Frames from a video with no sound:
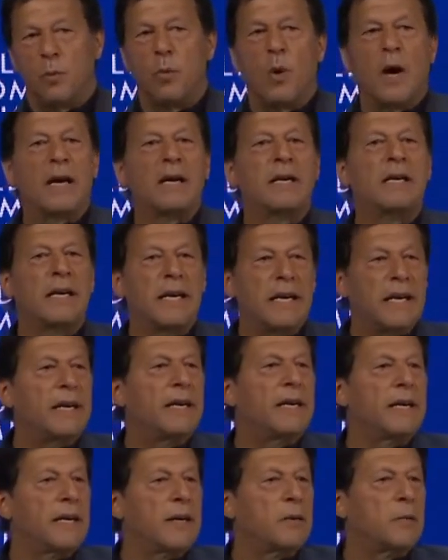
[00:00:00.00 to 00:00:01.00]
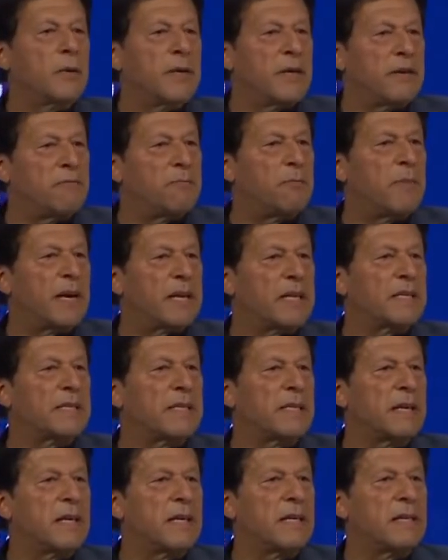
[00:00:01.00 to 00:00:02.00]
one area where
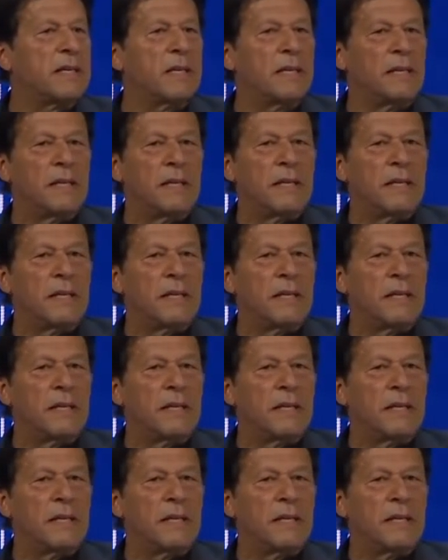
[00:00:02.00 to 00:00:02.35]
Pakistan